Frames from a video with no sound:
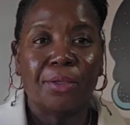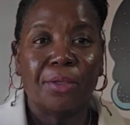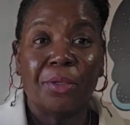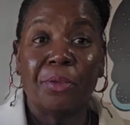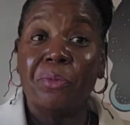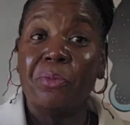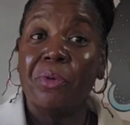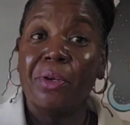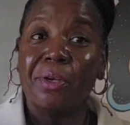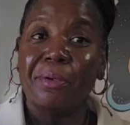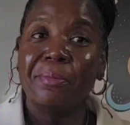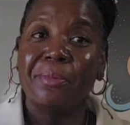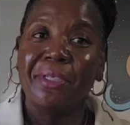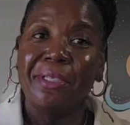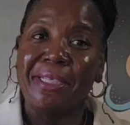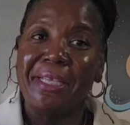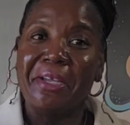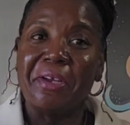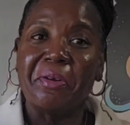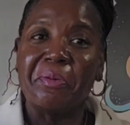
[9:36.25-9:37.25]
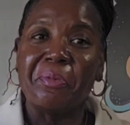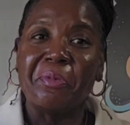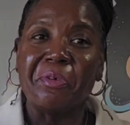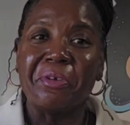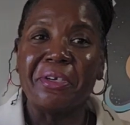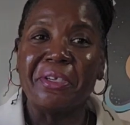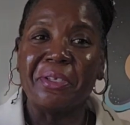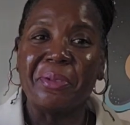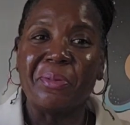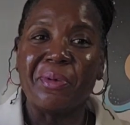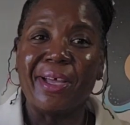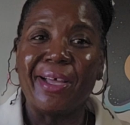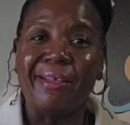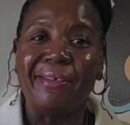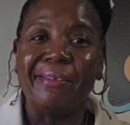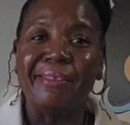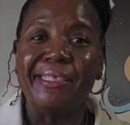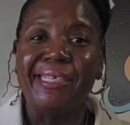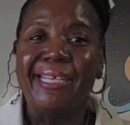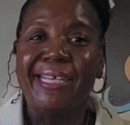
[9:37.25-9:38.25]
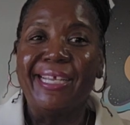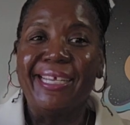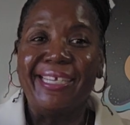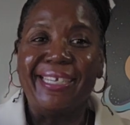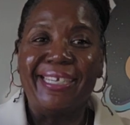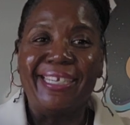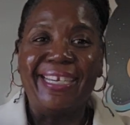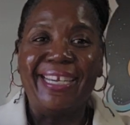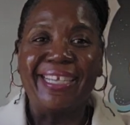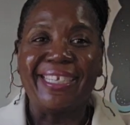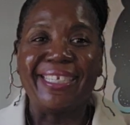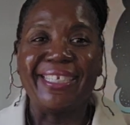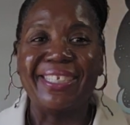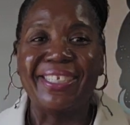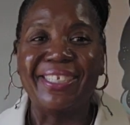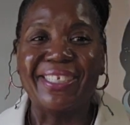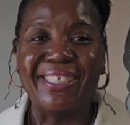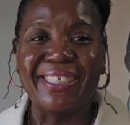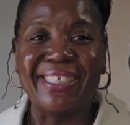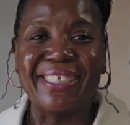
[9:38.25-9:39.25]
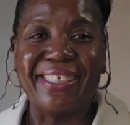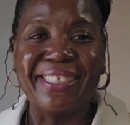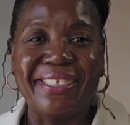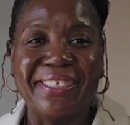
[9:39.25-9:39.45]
you can wear them to the airport as well. Next look.